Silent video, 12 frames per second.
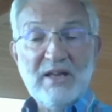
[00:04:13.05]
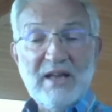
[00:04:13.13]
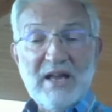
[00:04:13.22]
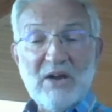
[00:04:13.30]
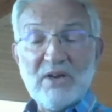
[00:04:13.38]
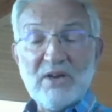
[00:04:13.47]

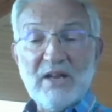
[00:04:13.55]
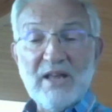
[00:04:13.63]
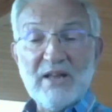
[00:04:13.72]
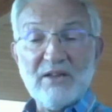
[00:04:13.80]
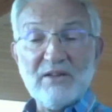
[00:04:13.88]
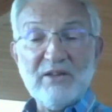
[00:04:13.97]
how can I
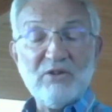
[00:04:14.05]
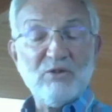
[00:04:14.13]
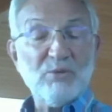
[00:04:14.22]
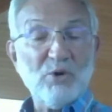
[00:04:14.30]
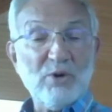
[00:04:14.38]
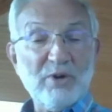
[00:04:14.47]
get a legal
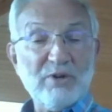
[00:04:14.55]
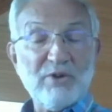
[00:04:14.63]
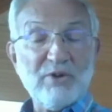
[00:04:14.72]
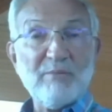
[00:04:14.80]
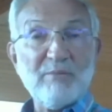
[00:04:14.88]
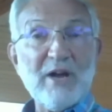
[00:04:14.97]
buoy in
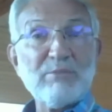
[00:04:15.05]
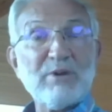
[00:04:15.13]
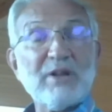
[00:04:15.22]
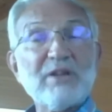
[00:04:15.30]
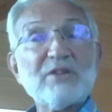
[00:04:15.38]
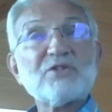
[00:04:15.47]
front of my
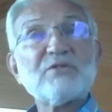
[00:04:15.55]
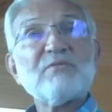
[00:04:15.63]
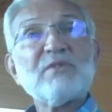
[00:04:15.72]
place?